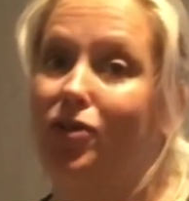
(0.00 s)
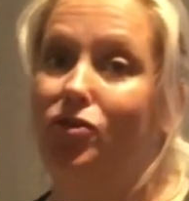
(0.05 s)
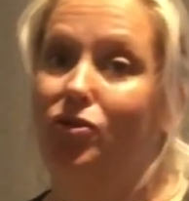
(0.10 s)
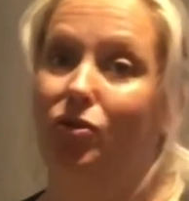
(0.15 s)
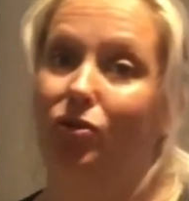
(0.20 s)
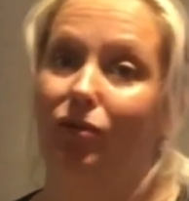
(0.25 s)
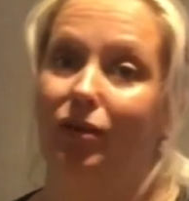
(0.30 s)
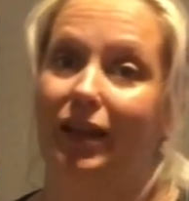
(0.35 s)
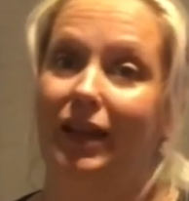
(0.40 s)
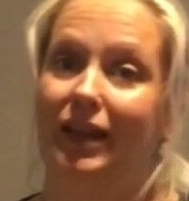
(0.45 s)

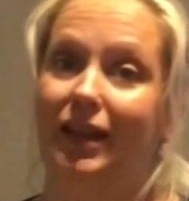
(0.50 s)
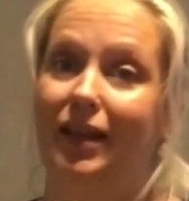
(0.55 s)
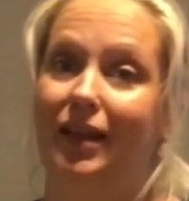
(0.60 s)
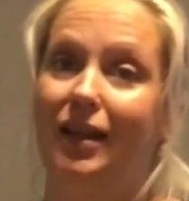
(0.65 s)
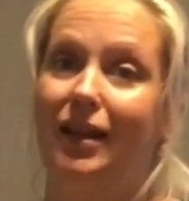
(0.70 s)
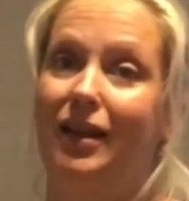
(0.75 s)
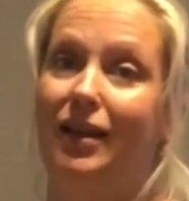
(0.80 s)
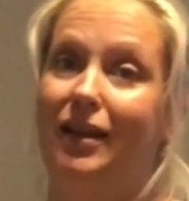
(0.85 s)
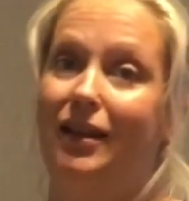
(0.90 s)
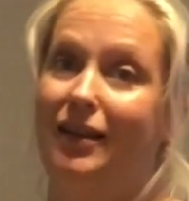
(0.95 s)
truly,
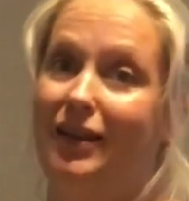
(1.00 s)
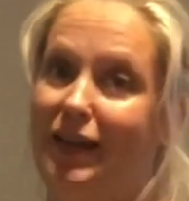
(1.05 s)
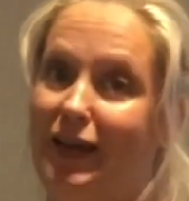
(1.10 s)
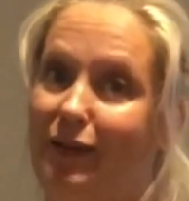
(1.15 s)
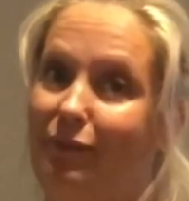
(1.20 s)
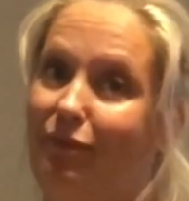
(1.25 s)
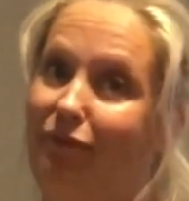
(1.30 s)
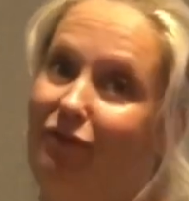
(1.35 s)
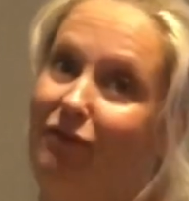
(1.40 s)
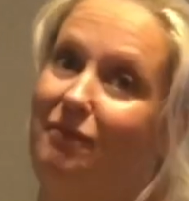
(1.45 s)

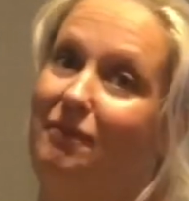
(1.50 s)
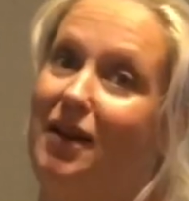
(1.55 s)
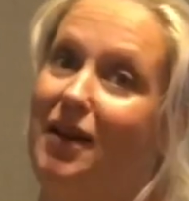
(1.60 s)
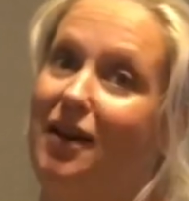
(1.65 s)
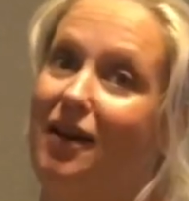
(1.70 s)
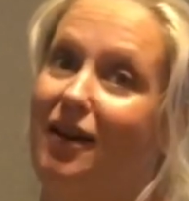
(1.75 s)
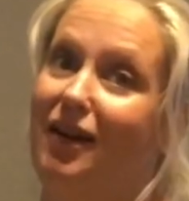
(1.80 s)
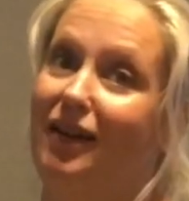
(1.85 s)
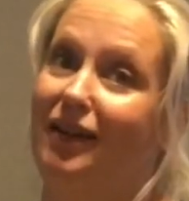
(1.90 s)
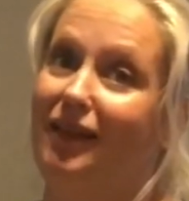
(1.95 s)
deep from my
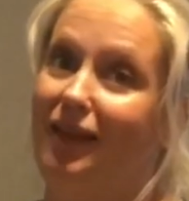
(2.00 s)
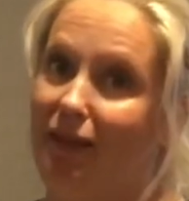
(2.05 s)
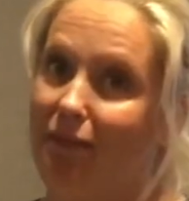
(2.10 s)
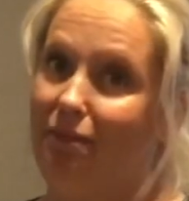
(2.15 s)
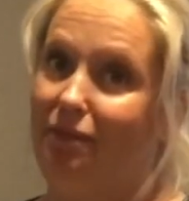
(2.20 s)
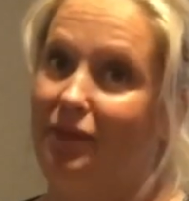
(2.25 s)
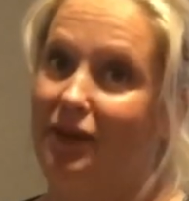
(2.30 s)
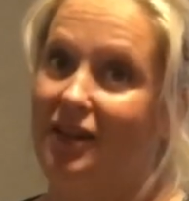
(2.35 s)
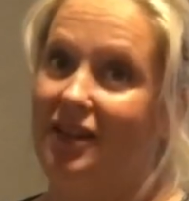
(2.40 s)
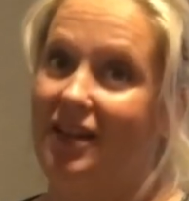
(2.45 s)
heart,
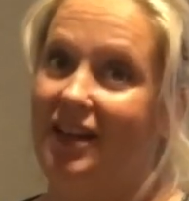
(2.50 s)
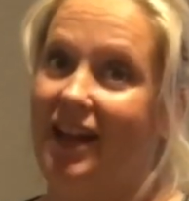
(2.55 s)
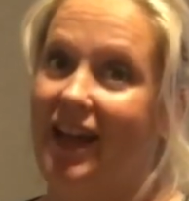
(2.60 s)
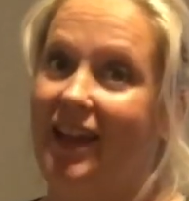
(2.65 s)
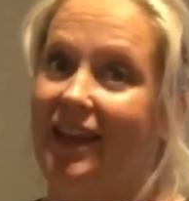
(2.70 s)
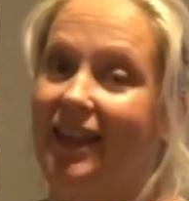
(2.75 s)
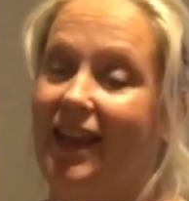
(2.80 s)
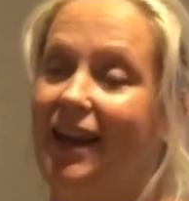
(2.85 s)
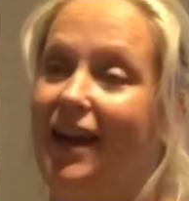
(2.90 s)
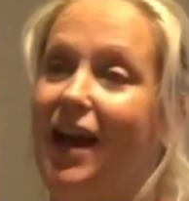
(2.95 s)

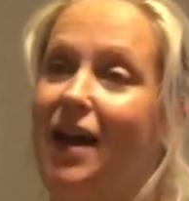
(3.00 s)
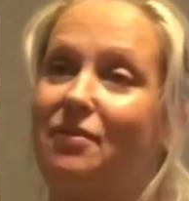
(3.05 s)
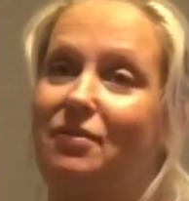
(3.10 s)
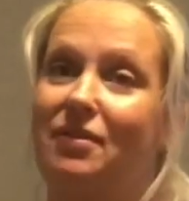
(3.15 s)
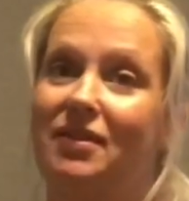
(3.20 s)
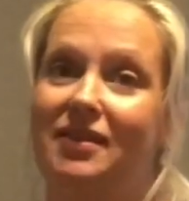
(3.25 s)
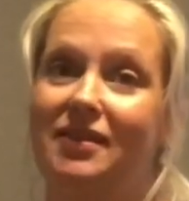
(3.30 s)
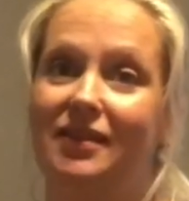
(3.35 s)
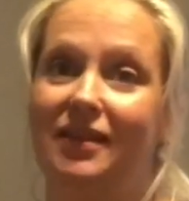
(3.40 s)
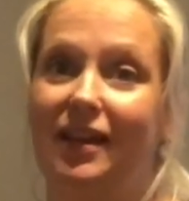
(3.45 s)
appreciate that. I
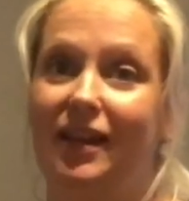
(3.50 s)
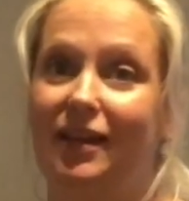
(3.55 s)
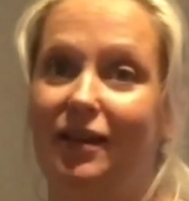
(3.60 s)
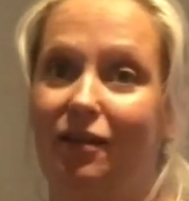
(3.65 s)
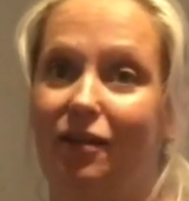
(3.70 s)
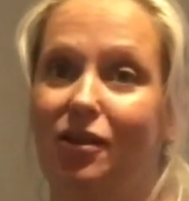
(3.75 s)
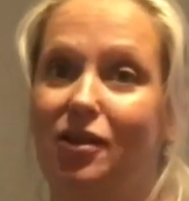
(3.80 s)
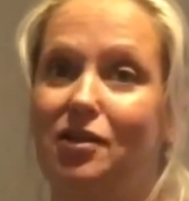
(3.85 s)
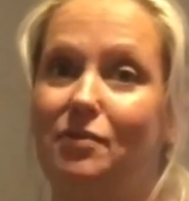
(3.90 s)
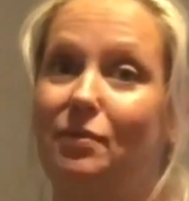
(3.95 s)
was in the
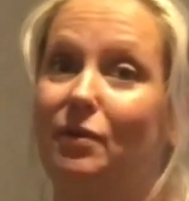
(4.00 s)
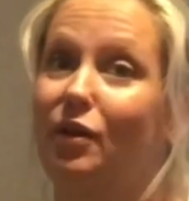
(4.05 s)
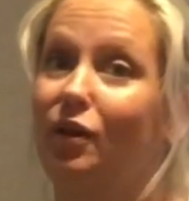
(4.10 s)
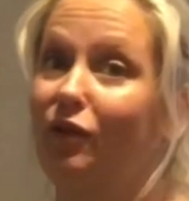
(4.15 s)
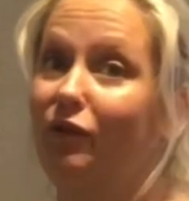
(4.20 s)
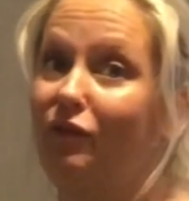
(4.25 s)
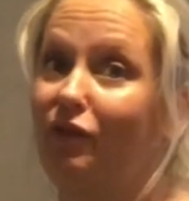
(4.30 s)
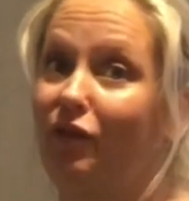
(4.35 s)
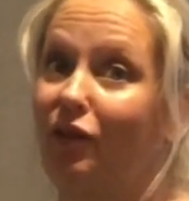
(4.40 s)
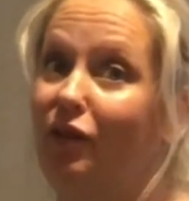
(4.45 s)
hospital
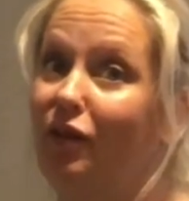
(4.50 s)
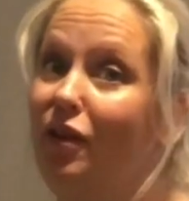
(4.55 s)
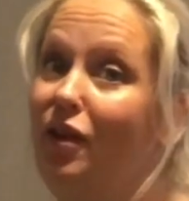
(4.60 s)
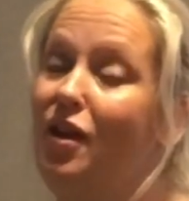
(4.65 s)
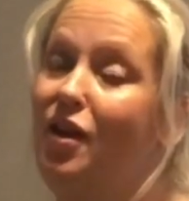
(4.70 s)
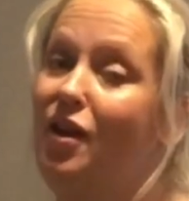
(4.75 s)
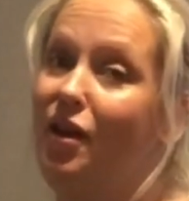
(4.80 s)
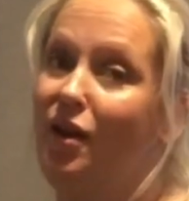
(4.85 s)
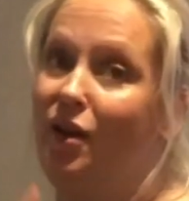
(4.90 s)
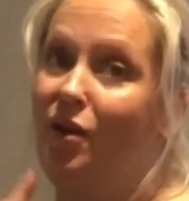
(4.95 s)
for
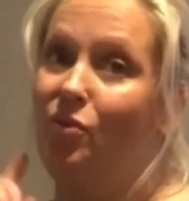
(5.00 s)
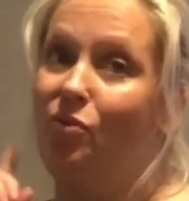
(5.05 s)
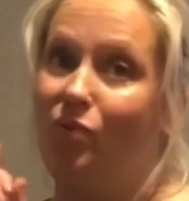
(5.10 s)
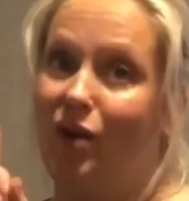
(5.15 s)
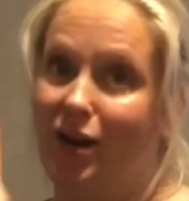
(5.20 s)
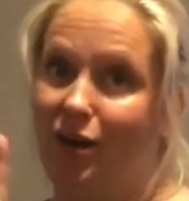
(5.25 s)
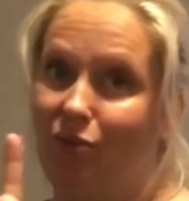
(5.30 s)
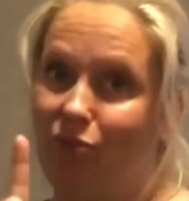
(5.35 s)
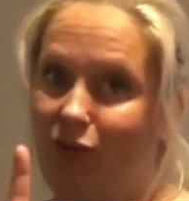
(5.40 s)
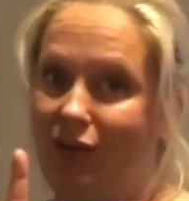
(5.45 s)

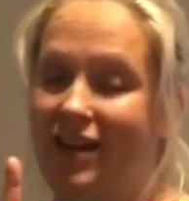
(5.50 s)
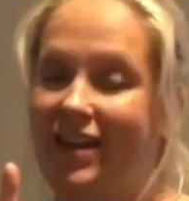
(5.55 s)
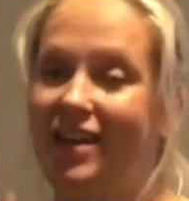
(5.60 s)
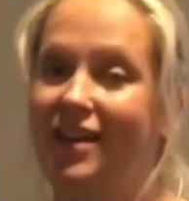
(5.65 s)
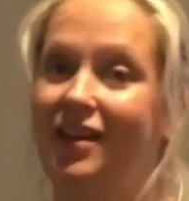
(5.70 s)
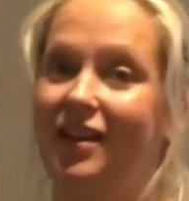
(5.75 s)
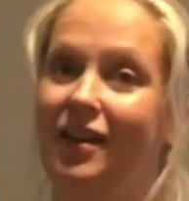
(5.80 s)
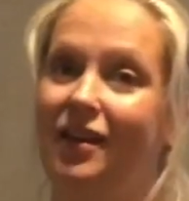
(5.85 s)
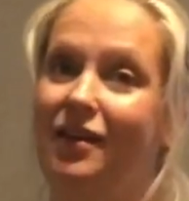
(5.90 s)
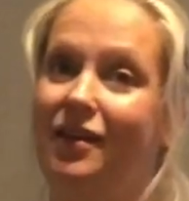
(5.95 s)
1 week.